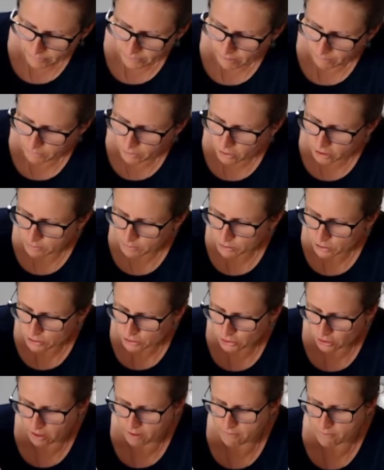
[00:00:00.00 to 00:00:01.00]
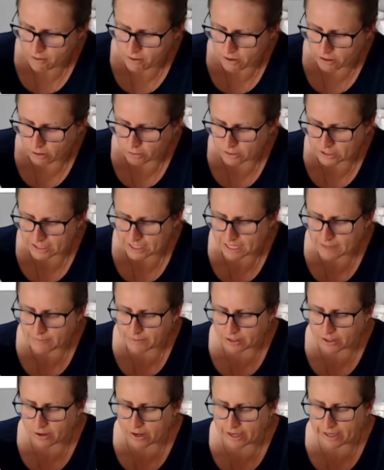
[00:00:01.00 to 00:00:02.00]
not gonna put the timer on. I'll just keep an
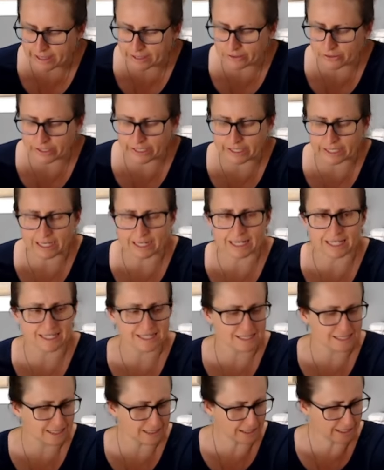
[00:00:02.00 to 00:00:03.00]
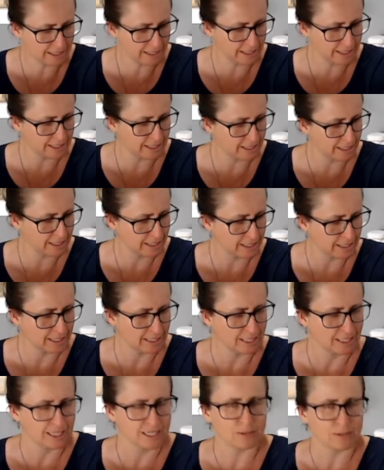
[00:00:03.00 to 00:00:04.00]
eye on it and listen.
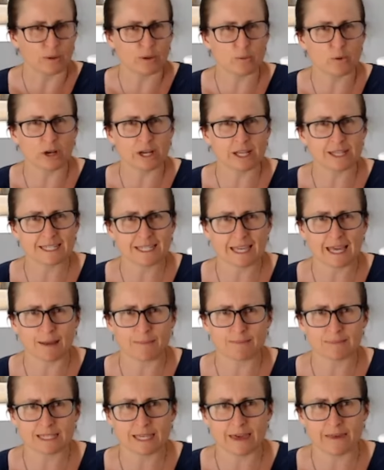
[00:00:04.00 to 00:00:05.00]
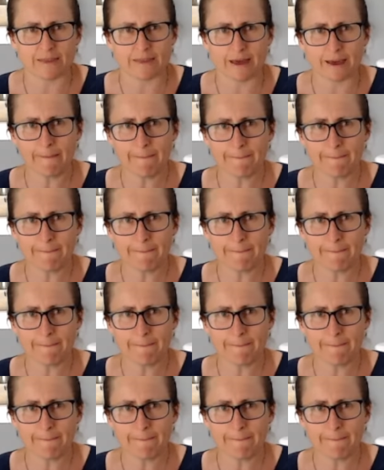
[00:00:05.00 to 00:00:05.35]
We want it to come together.